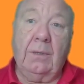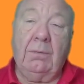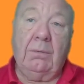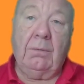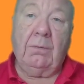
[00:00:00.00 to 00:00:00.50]

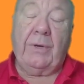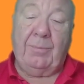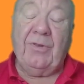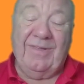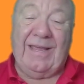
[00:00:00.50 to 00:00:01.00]
what
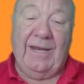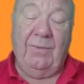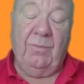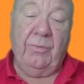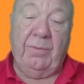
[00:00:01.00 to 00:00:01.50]
happens
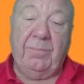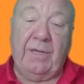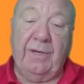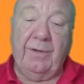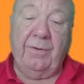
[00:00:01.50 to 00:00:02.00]
then will
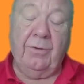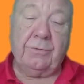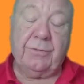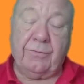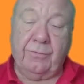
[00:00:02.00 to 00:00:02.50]
depend not
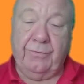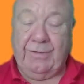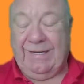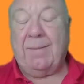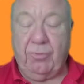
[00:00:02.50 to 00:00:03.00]
just on the
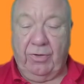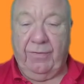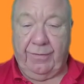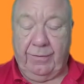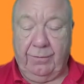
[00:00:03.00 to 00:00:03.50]
labyrinth
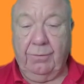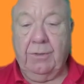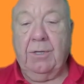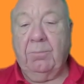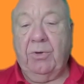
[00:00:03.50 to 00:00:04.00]
though,
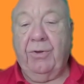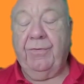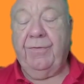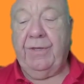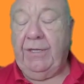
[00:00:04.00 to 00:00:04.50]
but
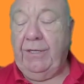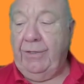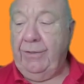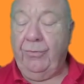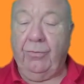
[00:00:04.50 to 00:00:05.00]
on the
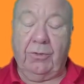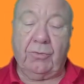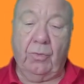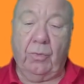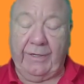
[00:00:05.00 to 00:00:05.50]

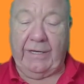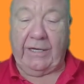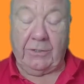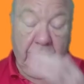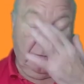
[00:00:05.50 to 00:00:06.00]
neurological
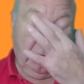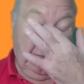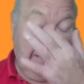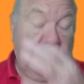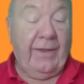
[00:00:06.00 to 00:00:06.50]
connections
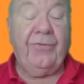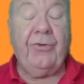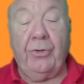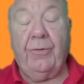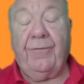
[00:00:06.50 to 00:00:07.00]
and the
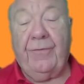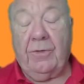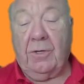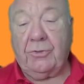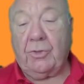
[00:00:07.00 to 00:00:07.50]

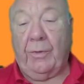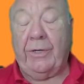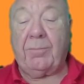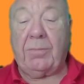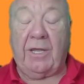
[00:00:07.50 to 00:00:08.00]
neurophysiological
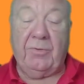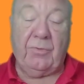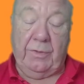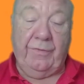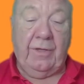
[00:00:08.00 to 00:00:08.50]
interplay
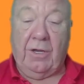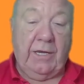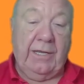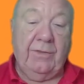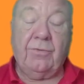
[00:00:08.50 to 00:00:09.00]
between the
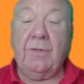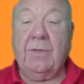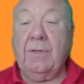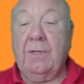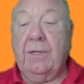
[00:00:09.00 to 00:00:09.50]
eyes,
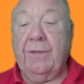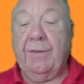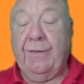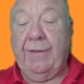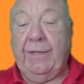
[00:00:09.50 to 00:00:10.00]

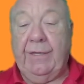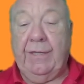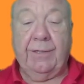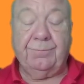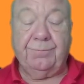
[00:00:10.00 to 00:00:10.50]
the
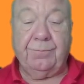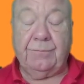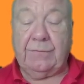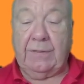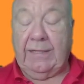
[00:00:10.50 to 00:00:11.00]
um,
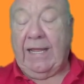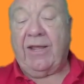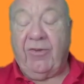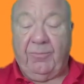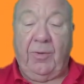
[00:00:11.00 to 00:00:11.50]
lack
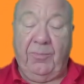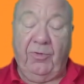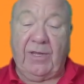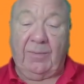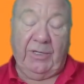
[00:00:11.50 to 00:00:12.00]
of
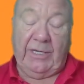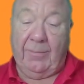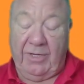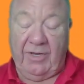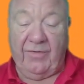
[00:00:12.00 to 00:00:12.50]
proprioception
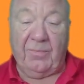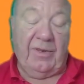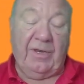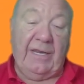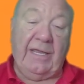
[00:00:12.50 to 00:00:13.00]
coming in from the
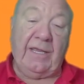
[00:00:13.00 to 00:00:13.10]
neck,